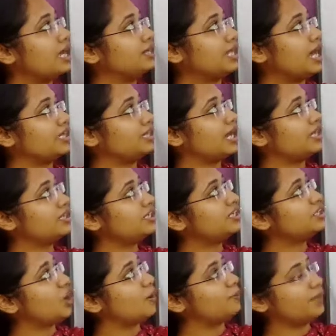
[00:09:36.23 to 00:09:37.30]

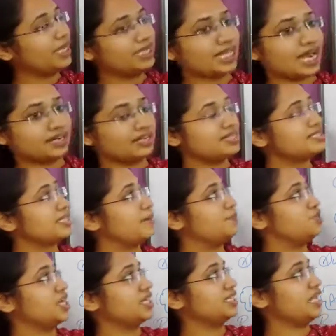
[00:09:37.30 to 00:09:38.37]
another topic, that is
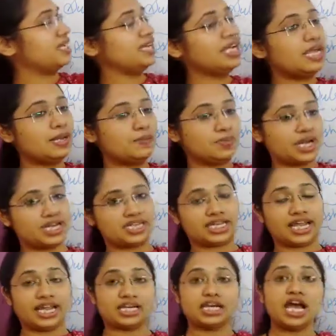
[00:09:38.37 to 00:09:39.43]
subject and a
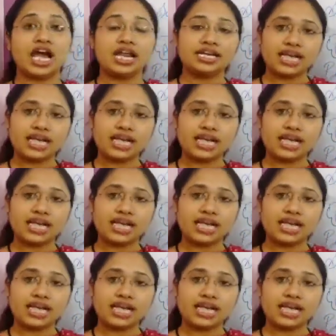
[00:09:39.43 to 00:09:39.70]
predicate.